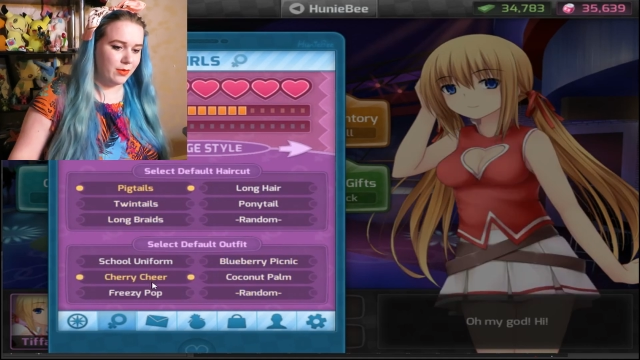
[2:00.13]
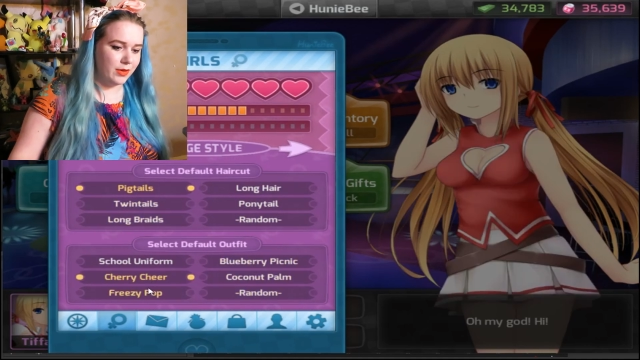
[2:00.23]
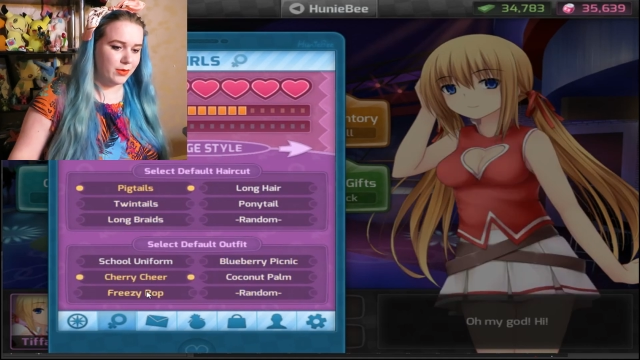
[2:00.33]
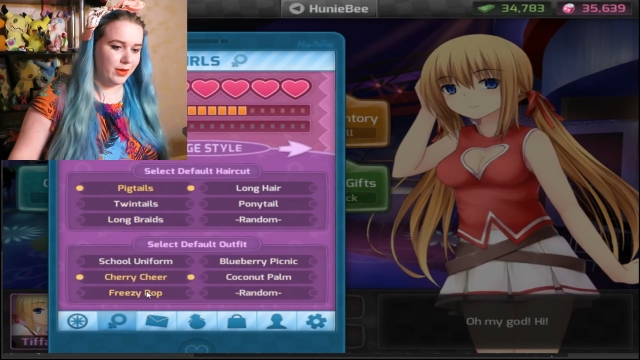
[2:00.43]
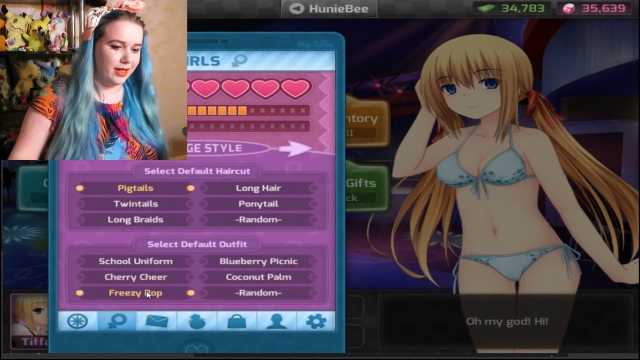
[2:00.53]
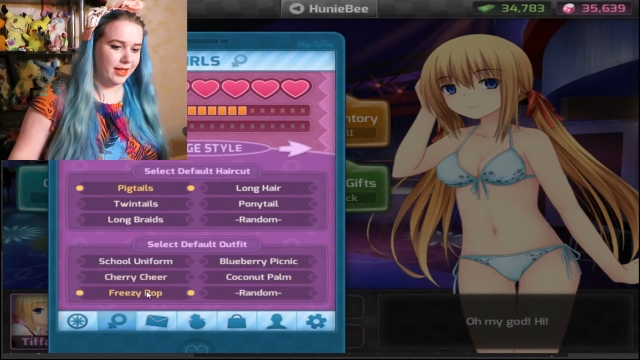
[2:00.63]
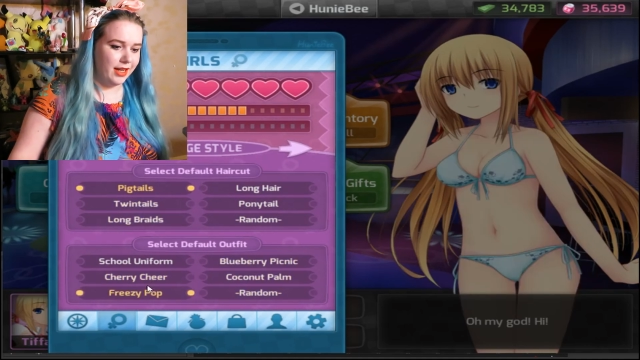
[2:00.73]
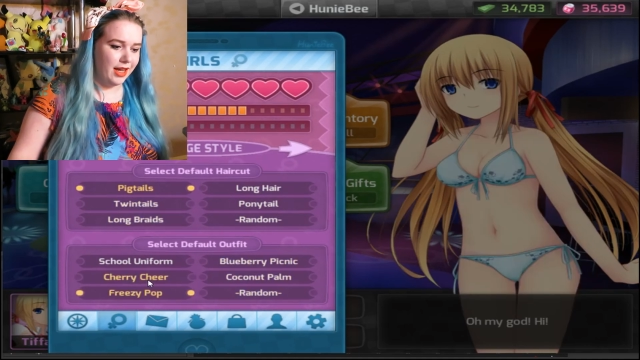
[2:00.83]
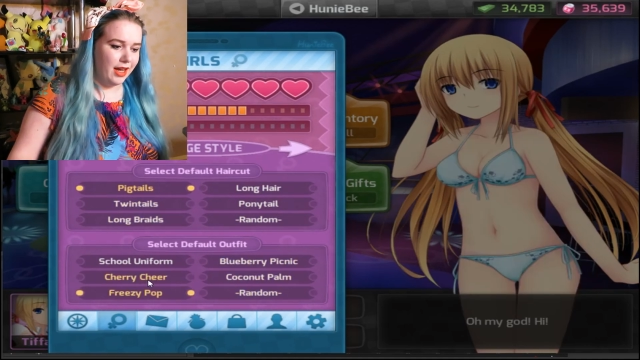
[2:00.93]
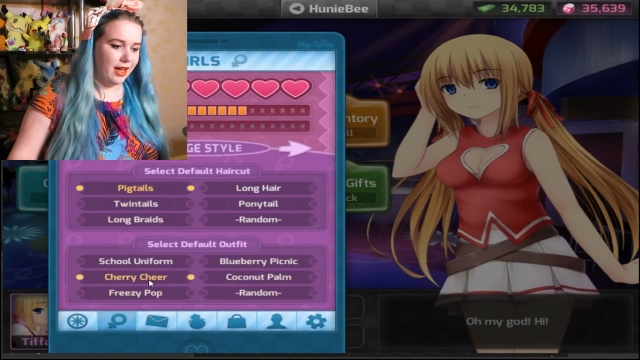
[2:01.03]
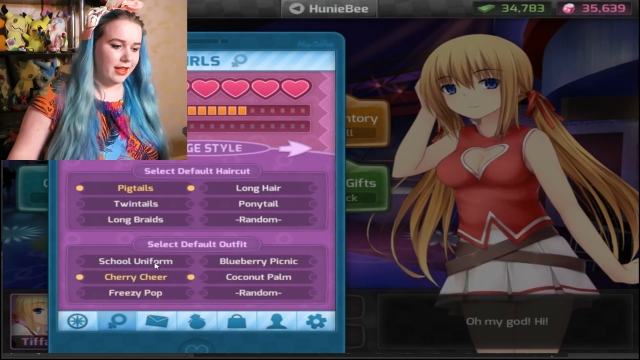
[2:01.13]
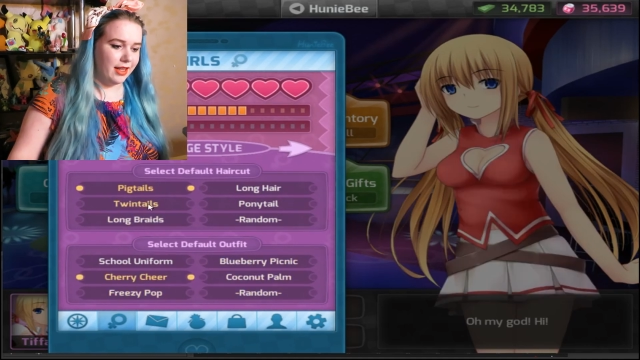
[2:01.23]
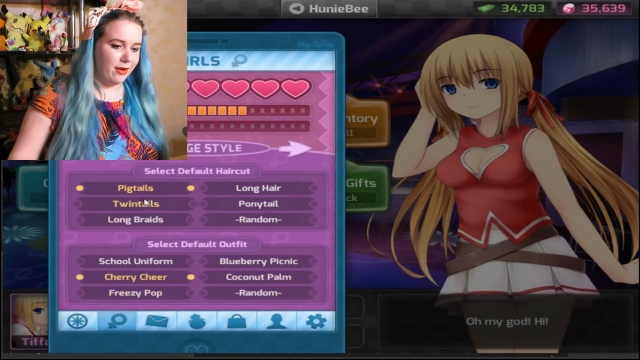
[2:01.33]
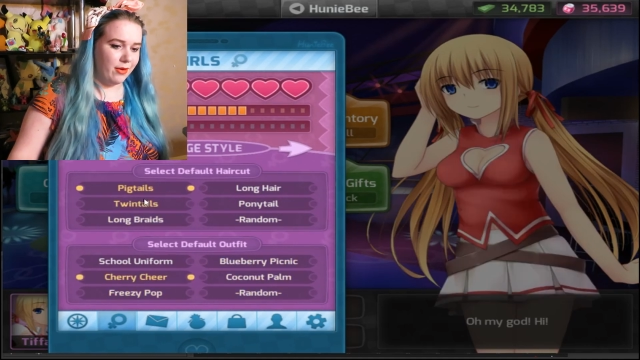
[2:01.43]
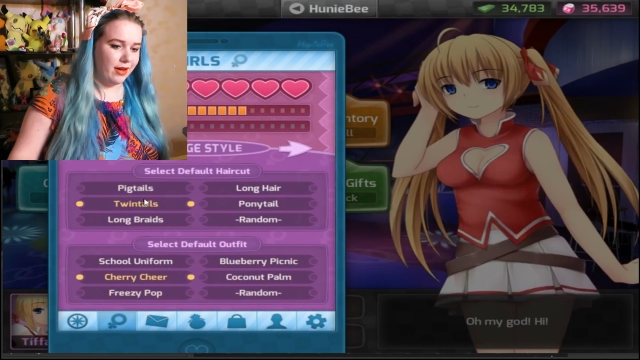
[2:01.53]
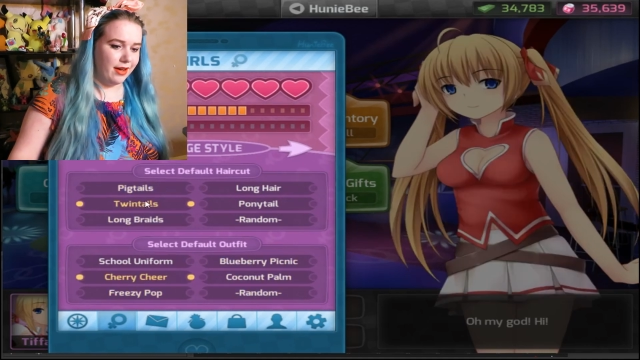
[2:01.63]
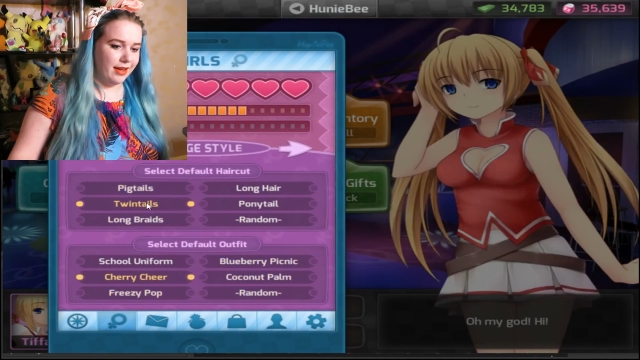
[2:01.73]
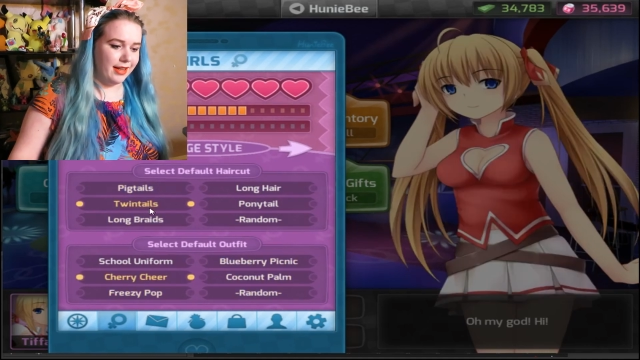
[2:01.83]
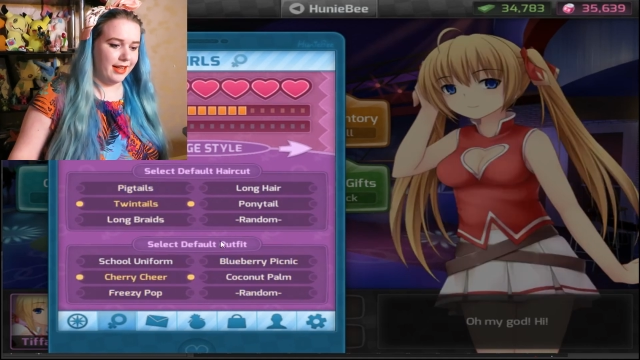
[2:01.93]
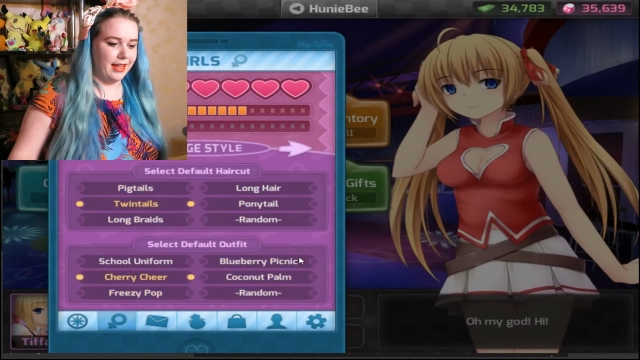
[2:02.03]
Which one? That
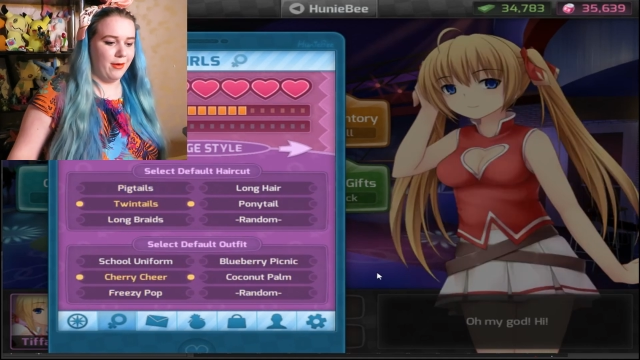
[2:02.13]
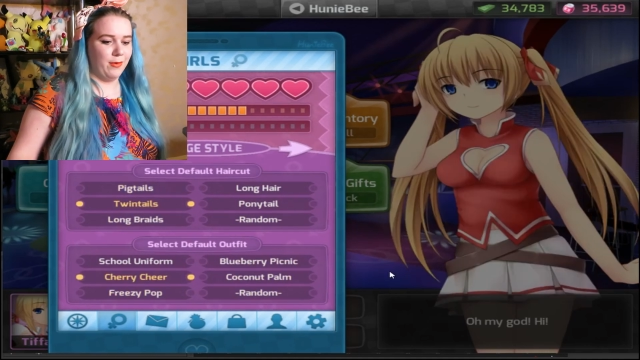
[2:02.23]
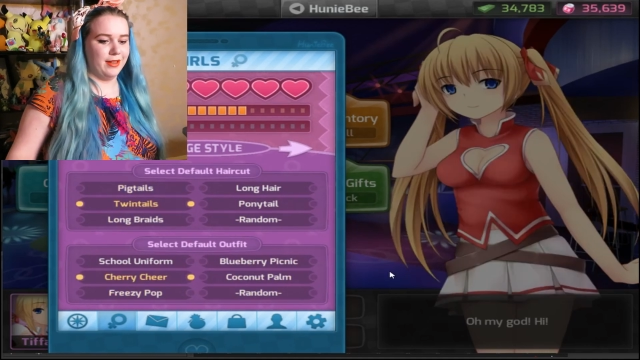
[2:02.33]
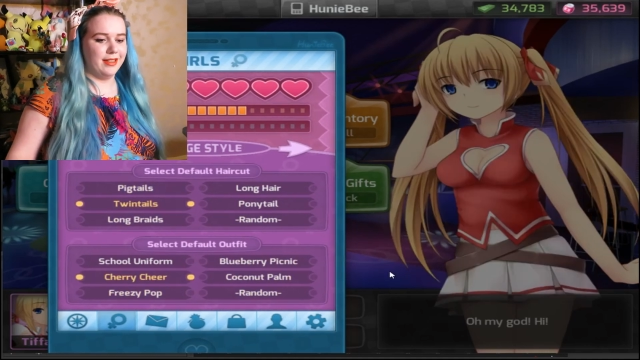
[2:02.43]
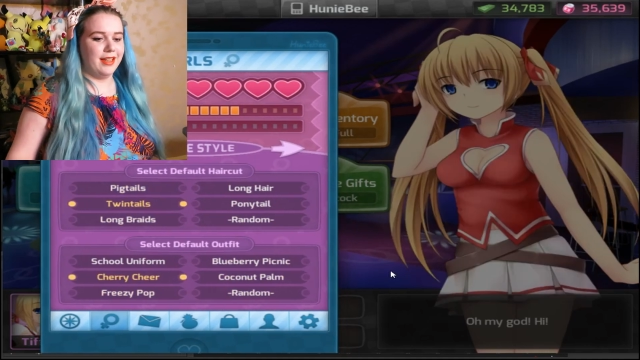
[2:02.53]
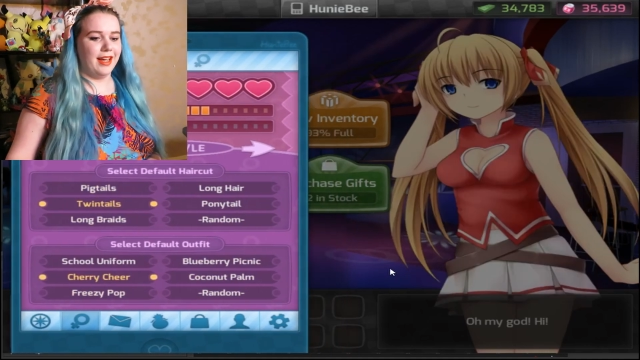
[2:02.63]
one, and then one.